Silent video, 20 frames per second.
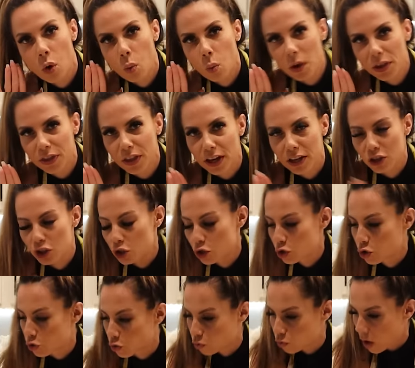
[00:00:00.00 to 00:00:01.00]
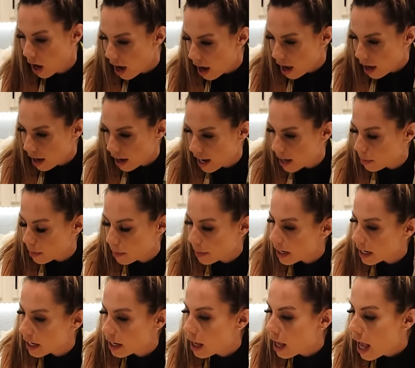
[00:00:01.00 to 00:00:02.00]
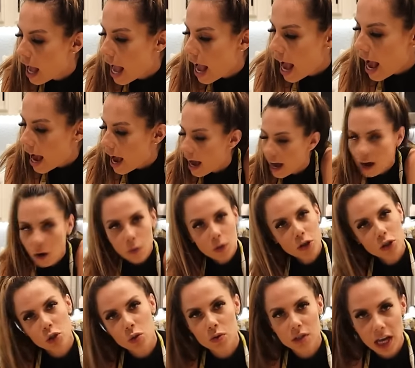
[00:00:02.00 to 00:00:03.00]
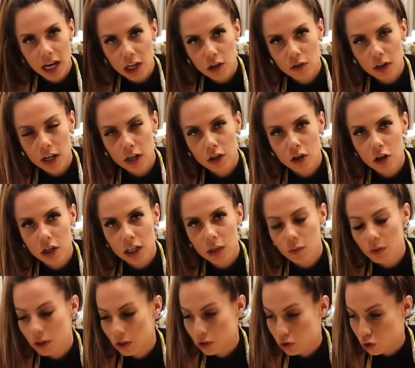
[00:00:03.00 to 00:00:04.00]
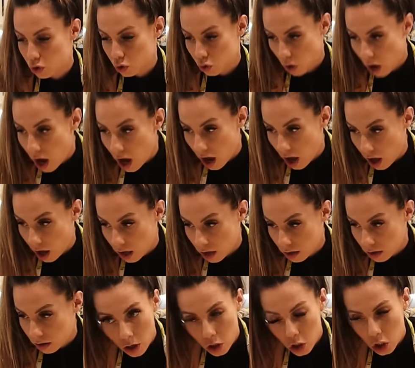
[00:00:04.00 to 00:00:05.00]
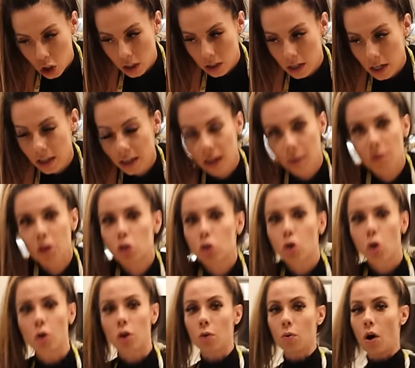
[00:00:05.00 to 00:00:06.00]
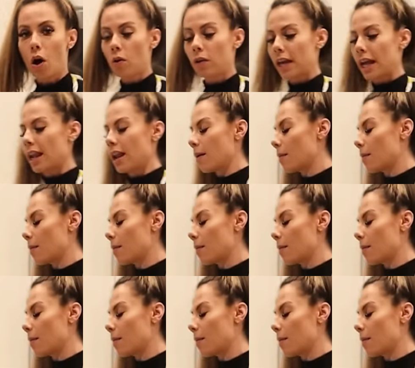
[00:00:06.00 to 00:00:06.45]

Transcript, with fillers: With a straw, Llamabean. How would you decorate a cookie with a straw? She said, let me show you. Okay,